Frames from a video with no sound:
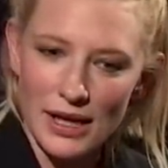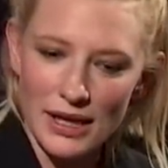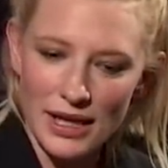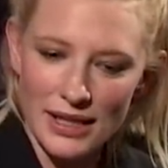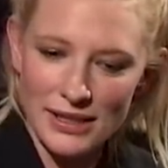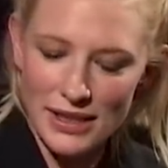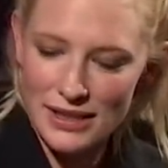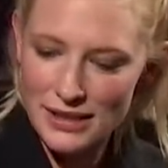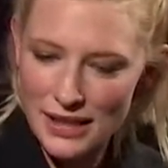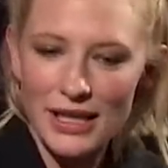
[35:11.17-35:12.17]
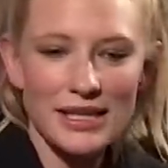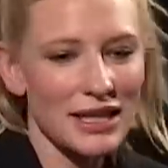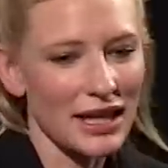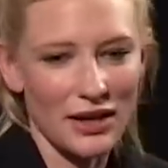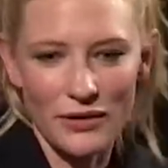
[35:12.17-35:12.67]
I think it's, it's, it is
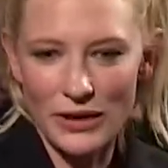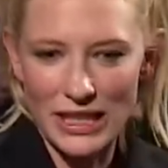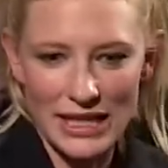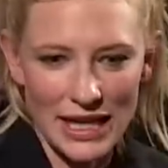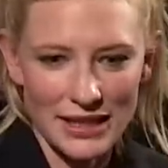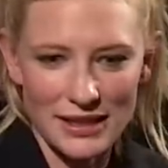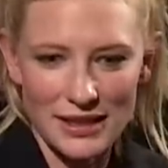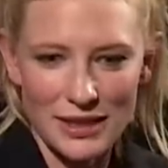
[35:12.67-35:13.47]
like going on a date.